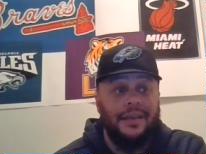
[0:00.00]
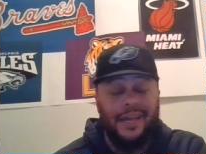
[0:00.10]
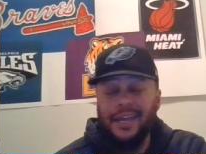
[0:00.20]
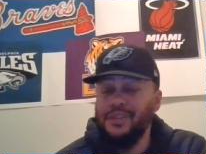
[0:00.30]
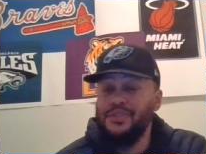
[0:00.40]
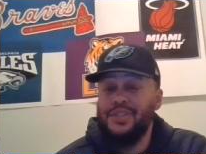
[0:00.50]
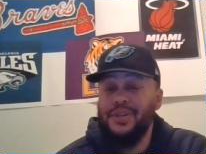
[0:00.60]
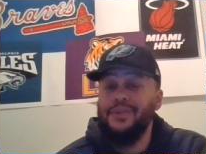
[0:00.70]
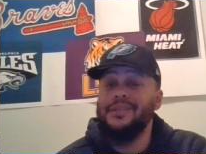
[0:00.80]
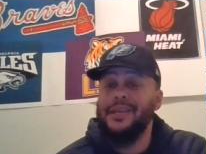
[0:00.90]
Daniel
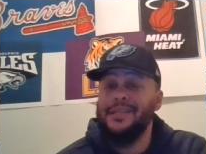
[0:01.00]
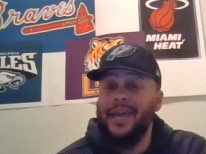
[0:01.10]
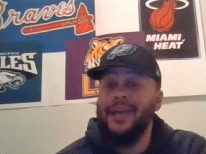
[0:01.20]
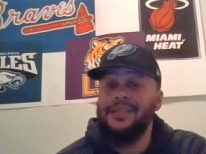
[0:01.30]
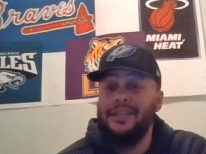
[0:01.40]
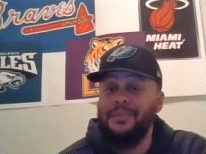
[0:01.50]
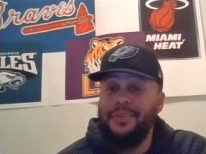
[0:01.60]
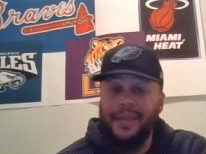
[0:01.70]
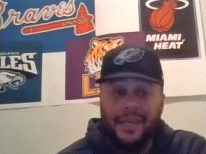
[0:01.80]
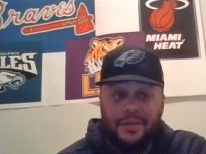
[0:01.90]
Jones has actually
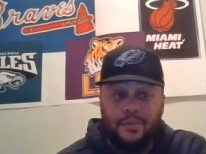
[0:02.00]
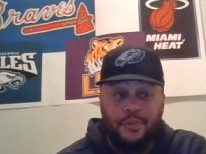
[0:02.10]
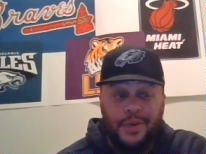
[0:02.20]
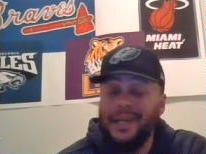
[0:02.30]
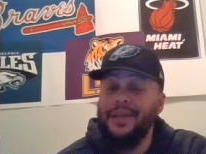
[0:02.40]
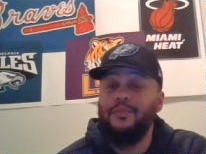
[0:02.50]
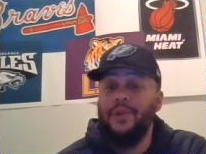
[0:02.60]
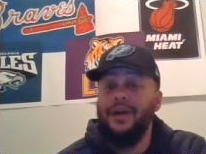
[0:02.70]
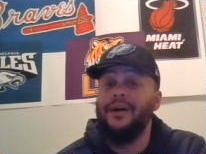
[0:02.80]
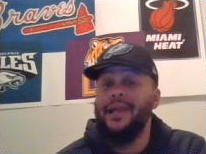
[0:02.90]
played really
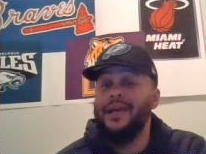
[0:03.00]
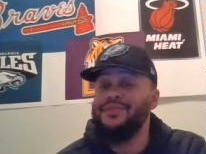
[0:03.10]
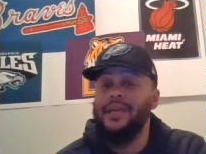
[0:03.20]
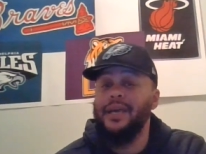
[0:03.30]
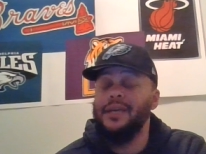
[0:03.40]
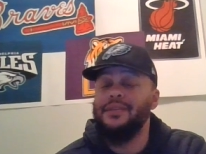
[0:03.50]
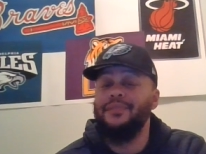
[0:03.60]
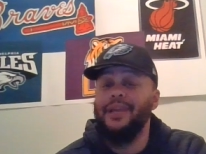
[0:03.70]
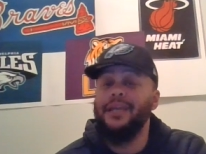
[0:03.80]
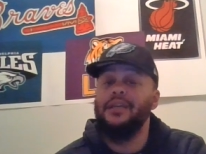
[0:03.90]
well as as
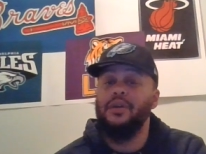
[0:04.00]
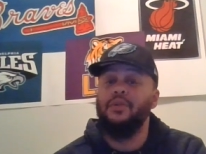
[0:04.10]
of late,